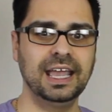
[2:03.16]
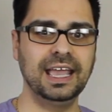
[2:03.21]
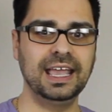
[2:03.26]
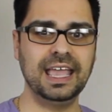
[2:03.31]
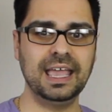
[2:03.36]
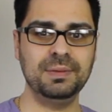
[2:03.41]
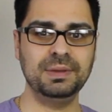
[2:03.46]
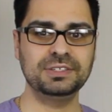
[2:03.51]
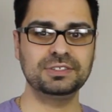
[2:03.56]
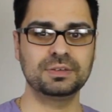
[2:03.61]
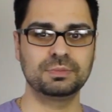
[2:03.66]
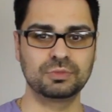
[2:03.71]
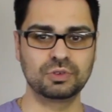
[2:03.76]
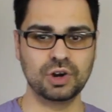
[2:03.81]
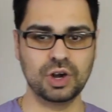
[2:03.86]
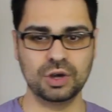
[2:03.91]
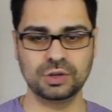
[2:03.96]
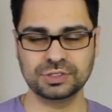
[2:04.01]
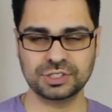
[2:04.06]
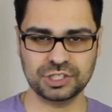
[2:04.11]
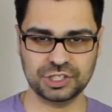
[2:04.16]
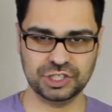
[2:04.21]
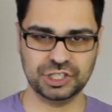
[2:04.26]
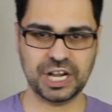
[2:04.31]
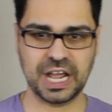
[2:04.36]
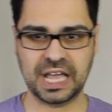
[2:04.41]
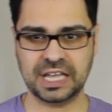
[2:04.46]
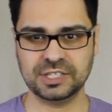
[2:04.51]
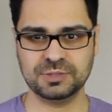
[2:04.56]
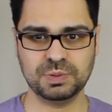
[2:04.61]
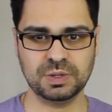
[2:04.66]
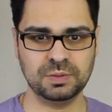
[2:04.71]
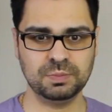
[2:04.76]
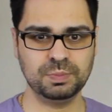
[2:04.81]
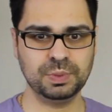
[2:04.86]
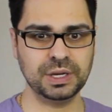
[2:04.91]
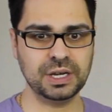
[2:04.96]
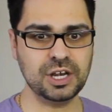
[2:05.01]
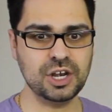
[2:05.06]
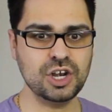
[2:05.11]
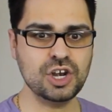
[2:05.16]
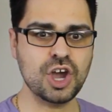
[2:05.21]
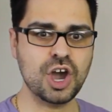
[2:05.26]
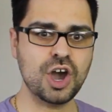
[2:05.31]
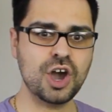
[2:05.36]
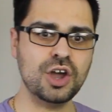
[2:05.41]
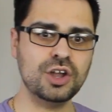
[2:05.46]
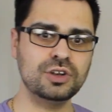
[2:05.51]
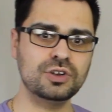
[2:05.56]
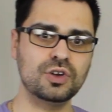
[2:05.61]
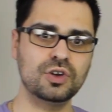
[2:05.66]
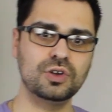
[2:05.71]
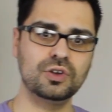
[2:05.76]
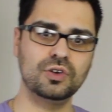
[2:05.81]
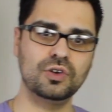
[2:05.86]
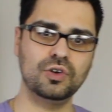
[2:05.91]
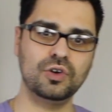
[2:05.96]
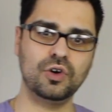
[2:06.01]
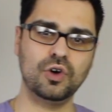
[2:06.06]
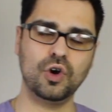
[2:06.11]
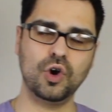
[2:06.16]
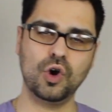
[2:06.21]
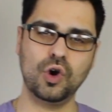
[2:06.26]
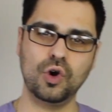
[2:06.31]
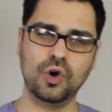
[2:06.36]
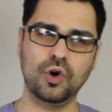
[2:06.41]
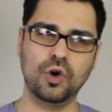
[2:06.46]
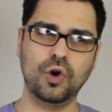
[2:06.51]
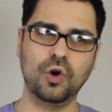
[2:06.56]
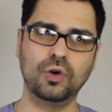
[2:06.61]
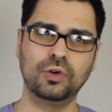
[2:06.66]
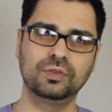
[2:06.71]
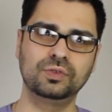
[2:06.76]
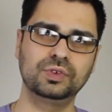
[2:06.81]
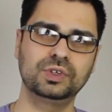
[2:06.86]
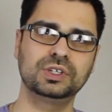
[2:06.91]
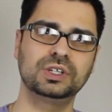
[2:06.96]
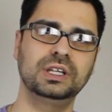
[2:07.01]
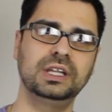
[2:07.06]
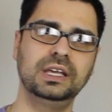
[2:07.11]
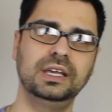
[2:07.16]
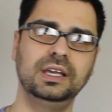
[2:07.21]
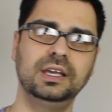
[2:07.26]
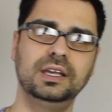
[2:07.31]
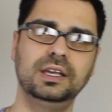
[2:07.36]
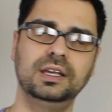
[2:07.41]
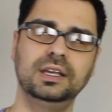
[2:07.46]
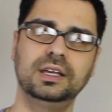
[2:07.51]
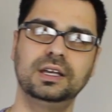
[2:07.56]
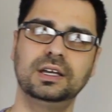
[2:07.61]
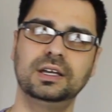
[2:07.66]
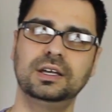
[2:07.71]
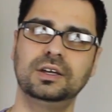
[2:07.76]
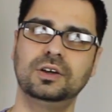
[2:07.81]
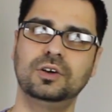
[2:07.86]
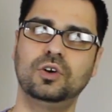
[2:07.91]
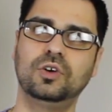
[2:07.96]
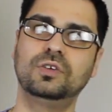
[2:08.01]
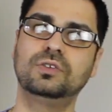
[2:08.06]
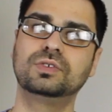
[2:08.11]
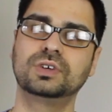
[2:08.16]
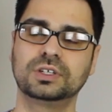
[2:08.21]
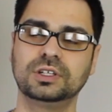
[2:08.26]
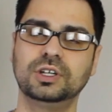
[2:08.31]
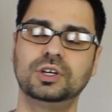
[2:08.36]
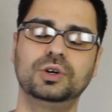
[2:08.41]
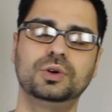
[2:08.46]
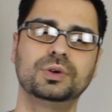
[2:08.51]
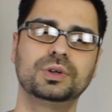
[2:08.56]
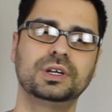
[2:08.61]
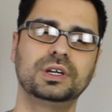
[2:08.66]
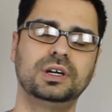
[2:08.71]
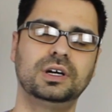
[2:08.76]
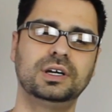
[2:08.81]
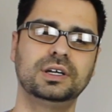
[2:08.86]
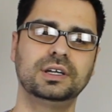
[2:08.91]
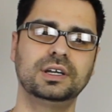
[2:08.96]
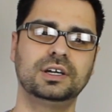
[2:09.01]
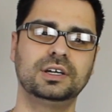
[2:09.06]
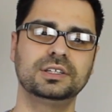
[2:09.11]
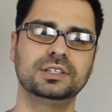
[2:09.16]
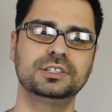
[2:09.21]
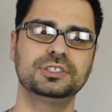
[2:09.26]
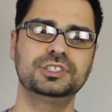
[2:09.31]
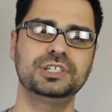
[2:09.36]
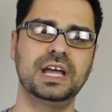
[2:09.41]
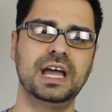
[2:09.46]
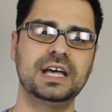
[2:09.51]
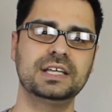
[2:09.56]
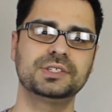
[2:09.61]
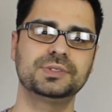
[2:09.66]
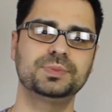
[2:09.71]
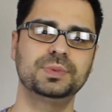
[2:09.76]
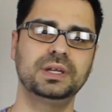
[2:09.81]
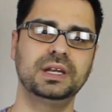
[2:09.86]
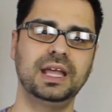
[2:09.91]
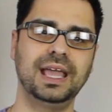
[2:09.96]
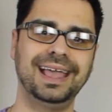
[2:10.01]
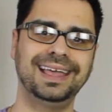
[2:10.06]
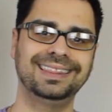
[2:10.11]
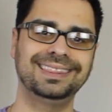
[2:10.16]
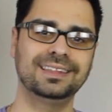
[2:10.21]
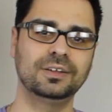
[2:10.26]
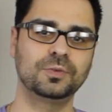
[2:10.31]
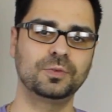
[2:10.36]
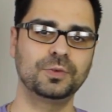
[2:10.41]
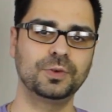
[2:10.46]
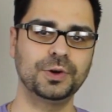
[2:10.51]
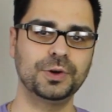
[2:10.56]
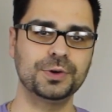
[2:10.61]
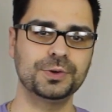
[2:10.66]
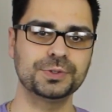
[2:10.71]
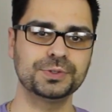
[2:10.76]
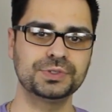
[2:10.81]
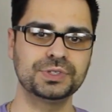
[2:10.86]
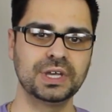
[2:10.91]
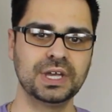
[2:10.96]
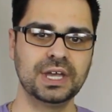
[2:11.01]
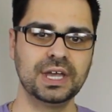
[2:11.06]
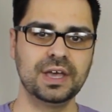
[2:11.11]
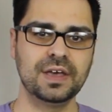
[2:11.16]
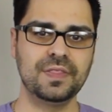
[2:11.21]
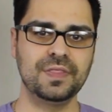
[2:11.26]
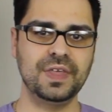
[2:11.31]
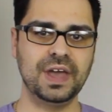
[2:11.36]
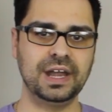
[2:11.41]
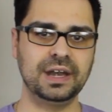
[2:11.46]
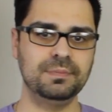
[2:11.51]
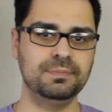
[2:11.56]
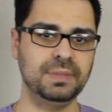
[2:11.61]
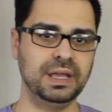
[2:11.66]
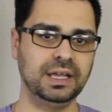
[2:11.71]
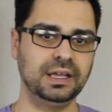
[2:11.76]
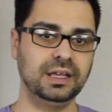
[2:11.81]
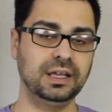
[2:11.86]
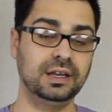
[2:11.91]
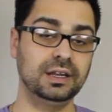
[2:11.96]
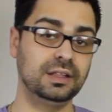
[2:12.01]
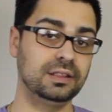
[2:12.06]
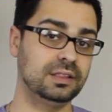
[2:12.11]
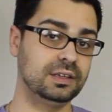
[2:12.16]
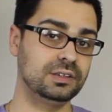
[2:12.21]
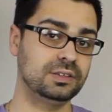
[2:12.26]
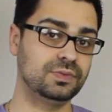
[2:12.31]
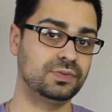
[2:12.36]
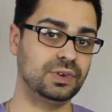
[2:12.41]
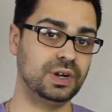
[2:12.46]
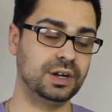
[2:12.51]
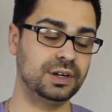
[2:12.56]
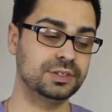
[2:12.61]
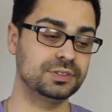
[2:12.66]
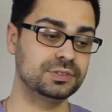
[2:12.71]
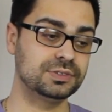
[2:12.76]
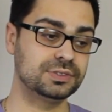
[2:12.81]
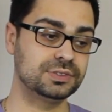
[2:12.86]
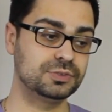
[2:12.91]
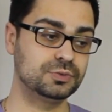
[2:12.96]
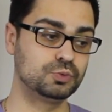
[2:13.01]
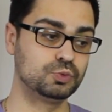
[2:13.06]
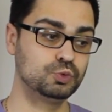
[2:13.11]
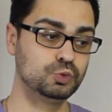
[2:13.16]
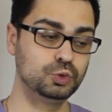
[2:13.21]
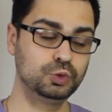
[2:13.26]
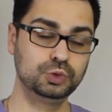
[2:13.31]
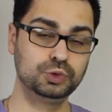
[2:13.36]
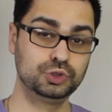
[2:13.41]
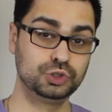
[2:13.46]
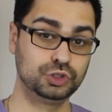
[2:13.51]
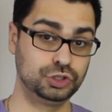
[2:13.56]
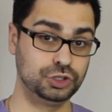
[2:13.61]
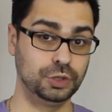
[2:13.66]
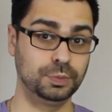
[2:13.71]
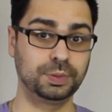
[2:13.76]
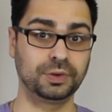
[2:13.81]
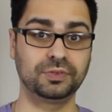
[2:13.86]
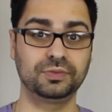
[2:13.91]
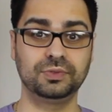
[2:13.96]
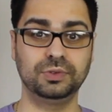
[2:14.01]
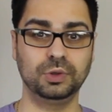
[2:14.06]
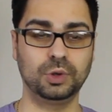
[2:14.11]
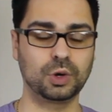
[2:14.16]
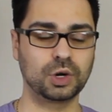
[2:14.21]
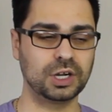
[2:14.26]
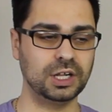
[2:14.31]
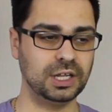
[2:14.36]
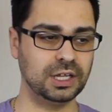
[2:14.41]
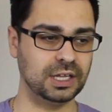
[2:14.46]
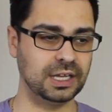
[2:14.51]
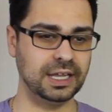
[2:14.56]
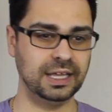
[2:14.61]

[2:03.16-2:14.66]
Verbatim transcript: It gave me some rose and jasmine, but not overly uh, overload on, on the jasmine and the rose that it made this fragrance super floral.